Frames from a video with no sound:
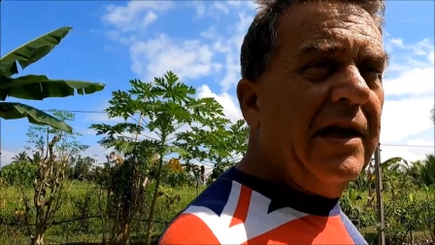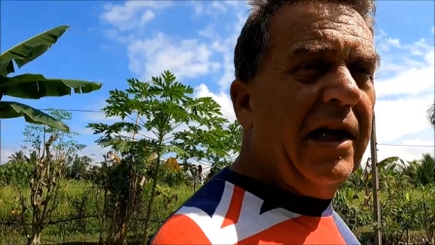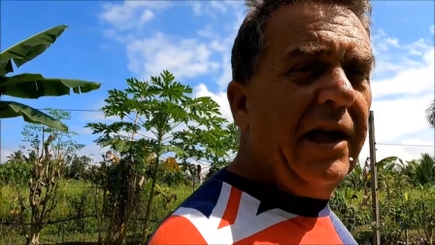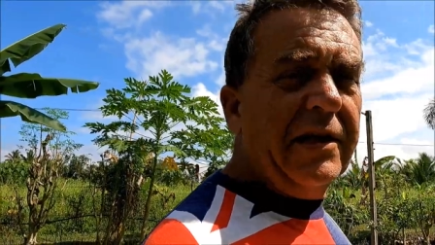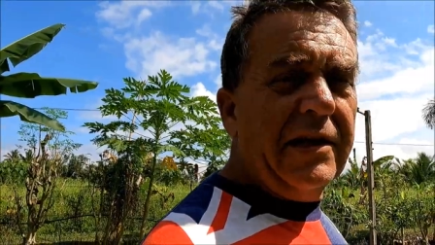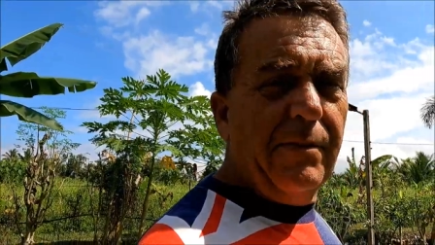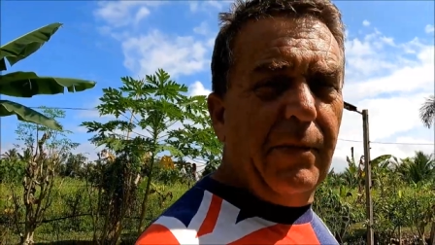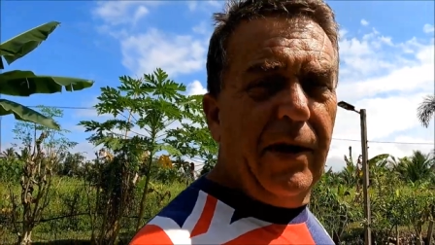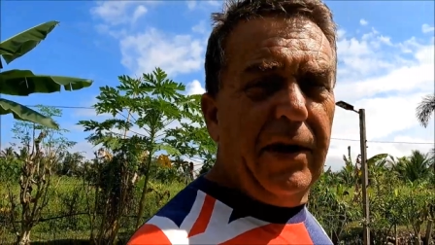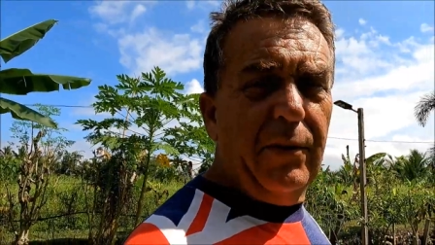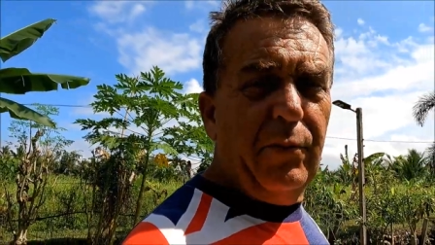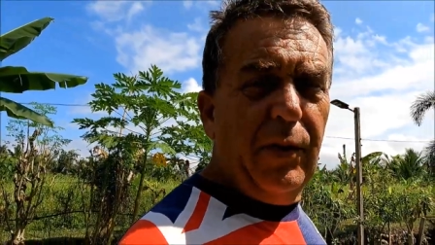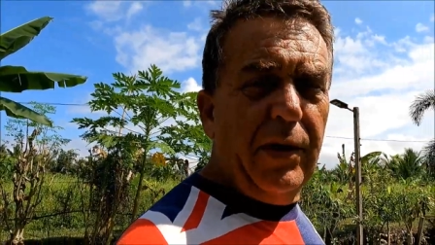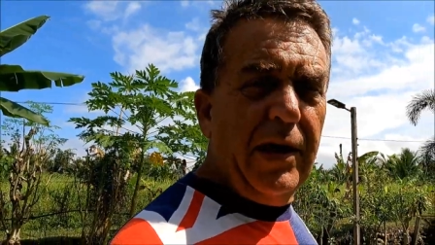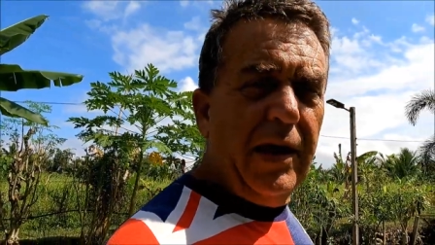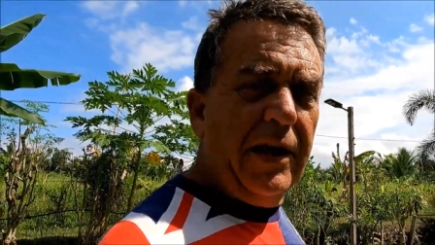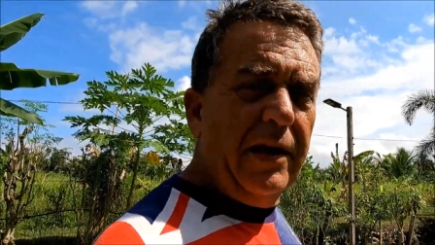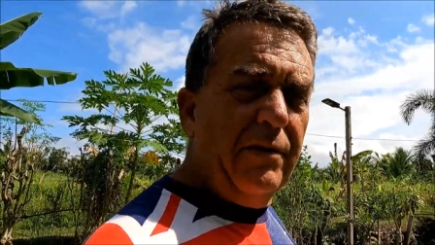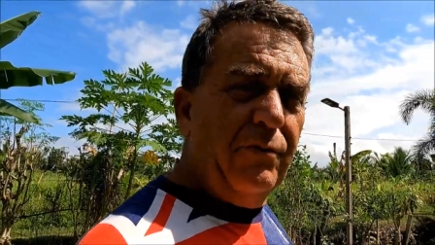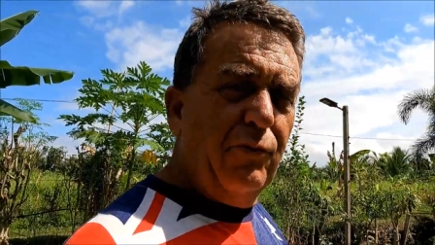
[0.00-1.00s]
collect the money
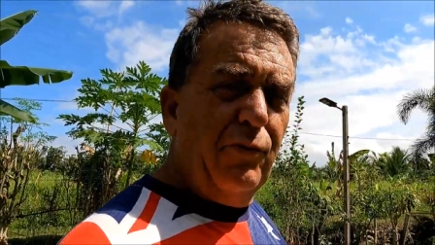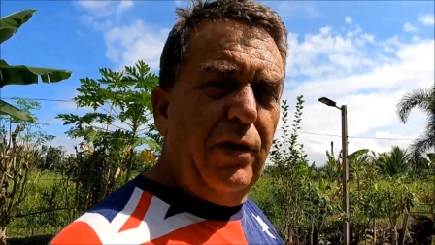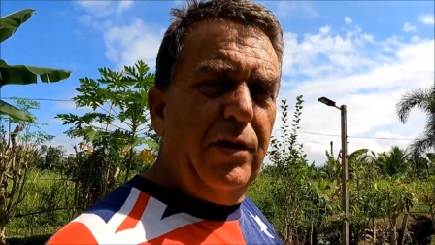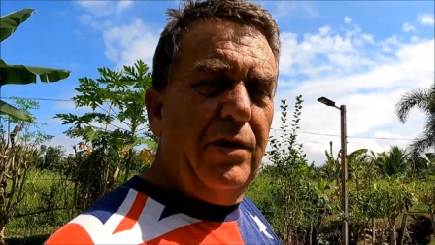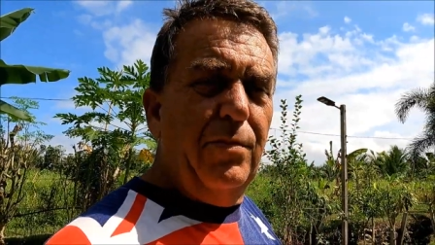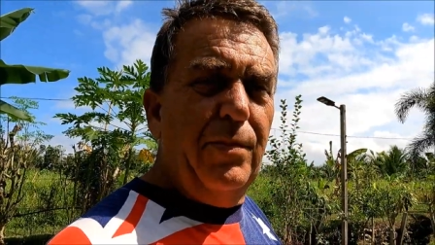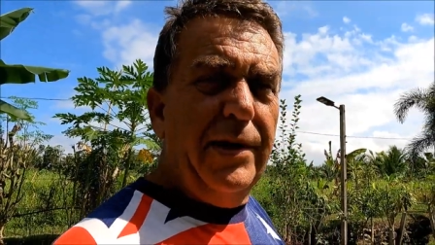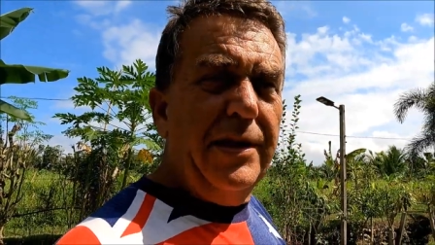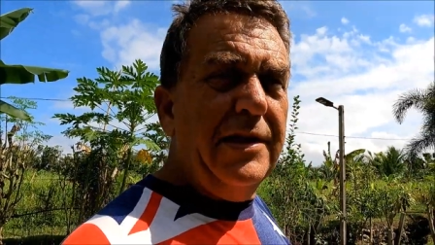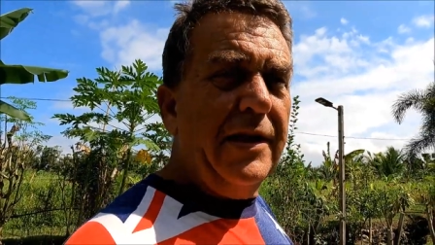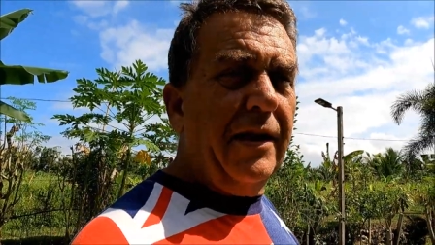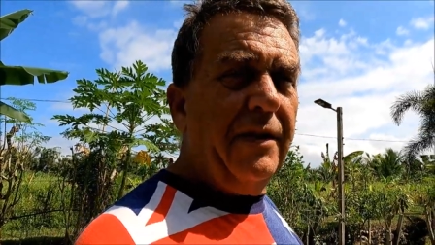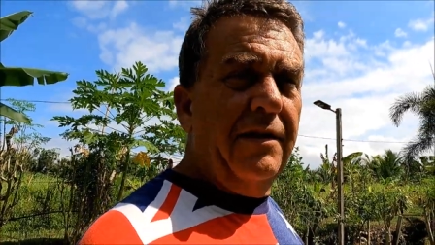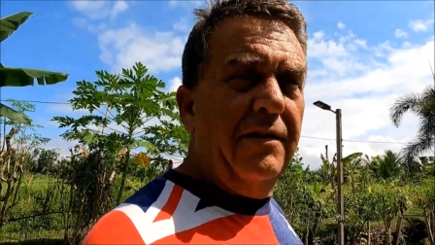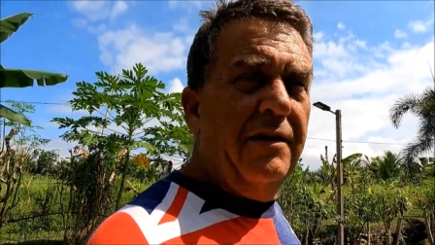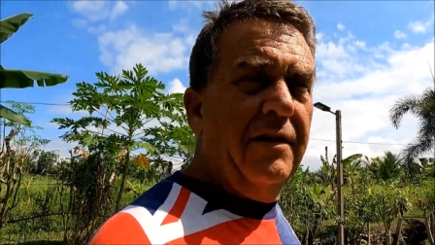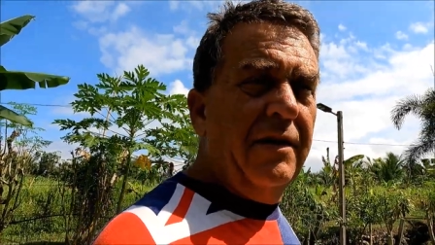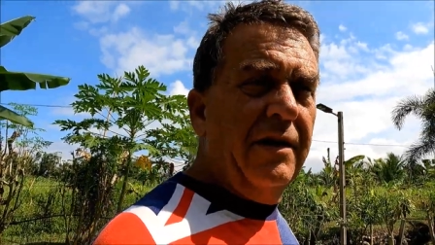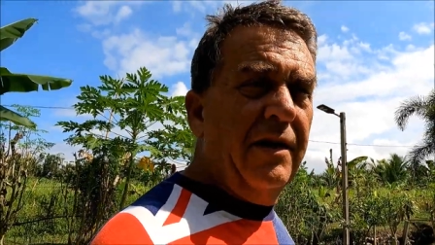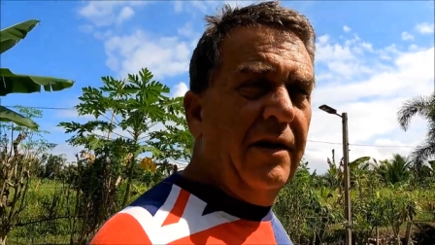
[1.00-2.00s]
when they read the meter.
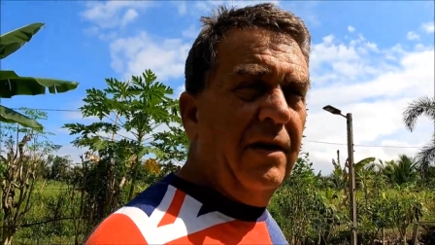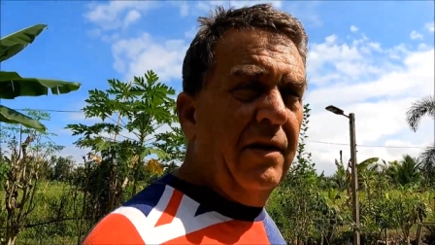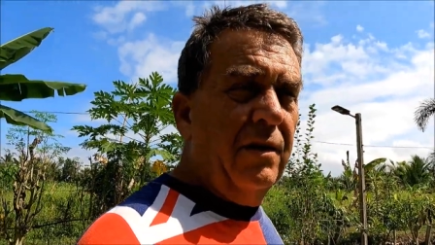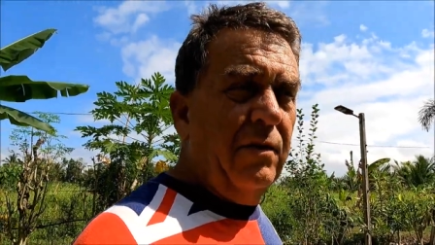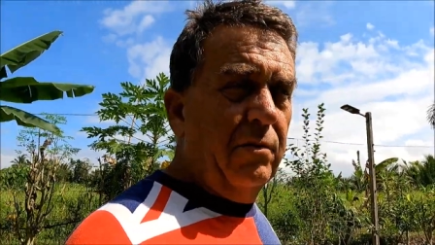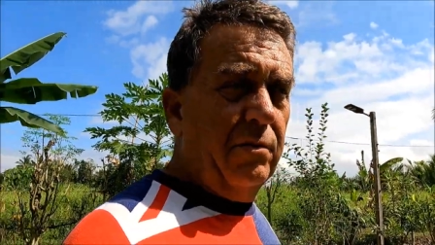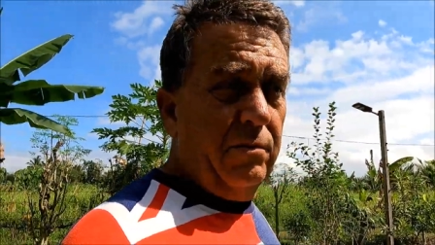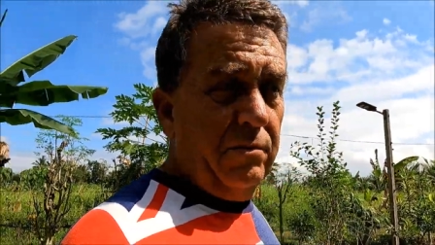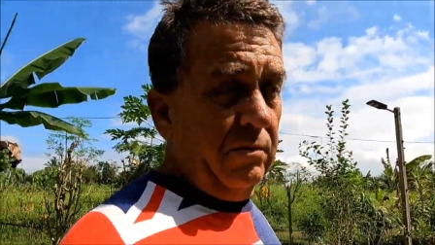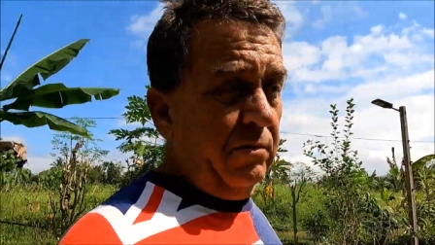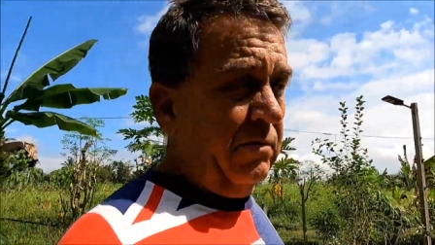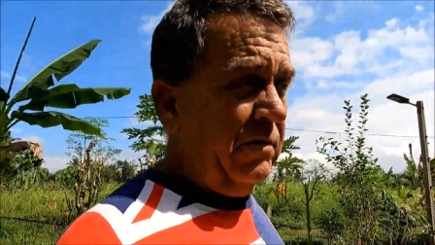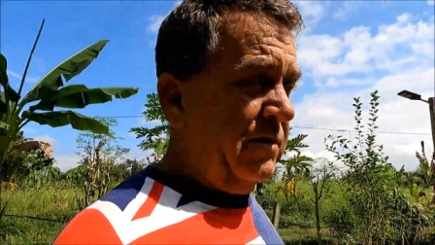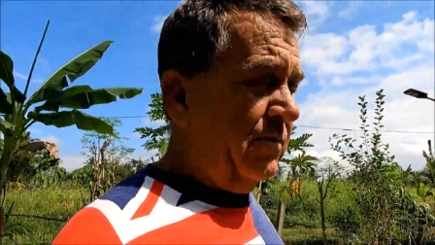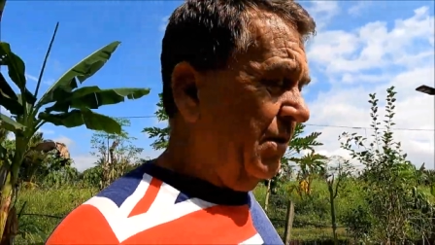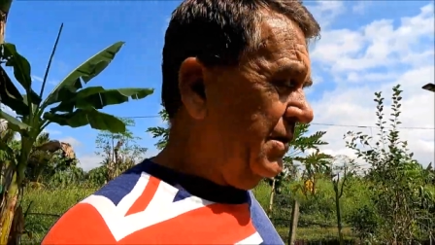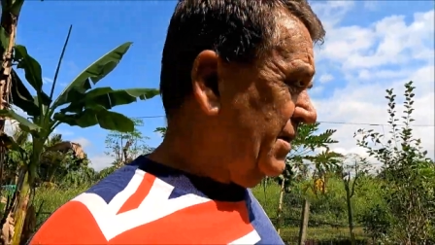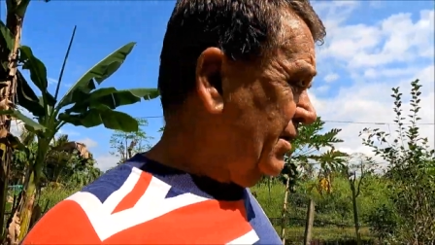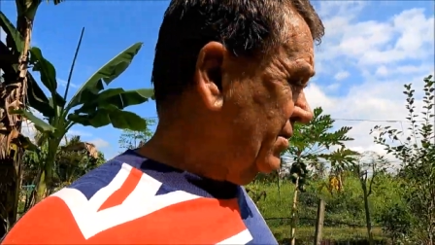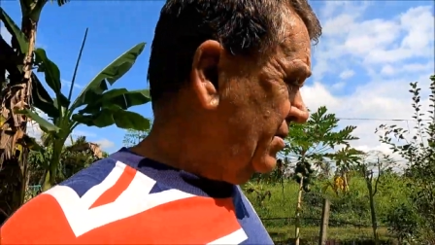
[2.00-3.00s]

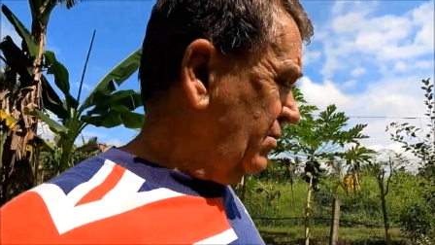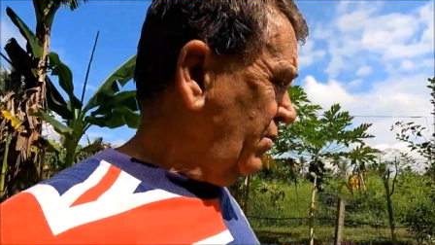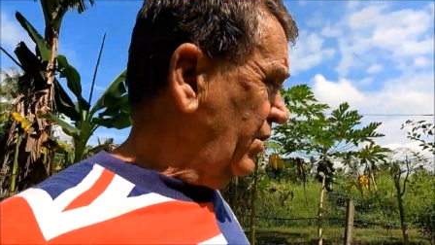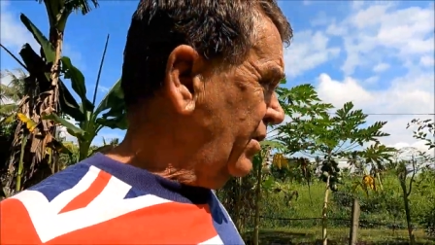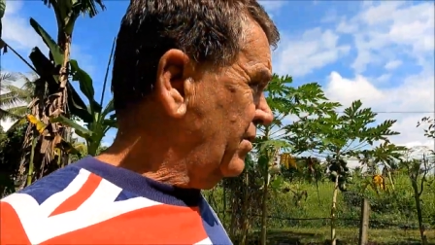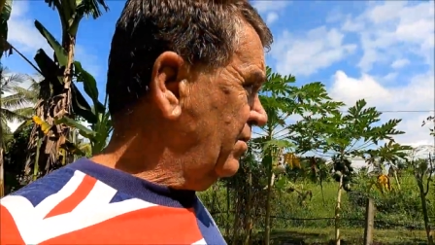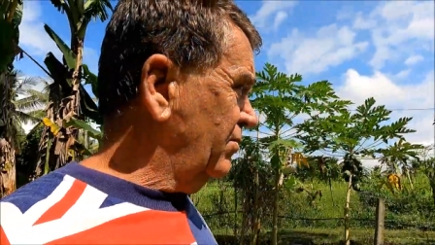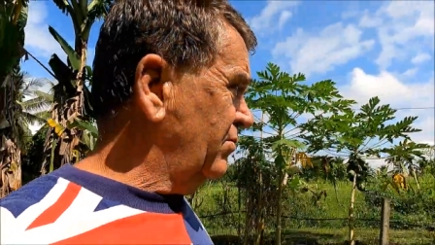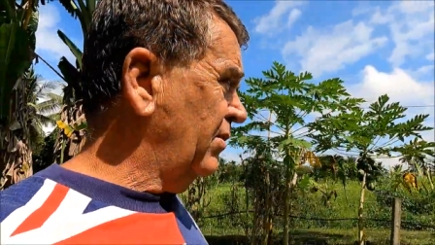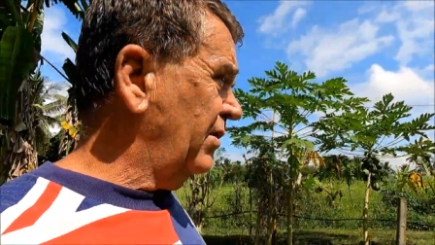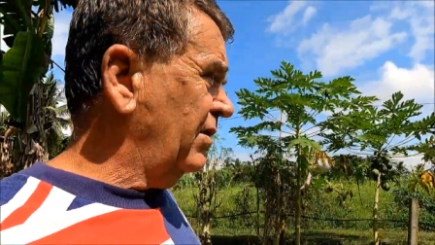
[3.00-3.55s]
I suppose that was quite good,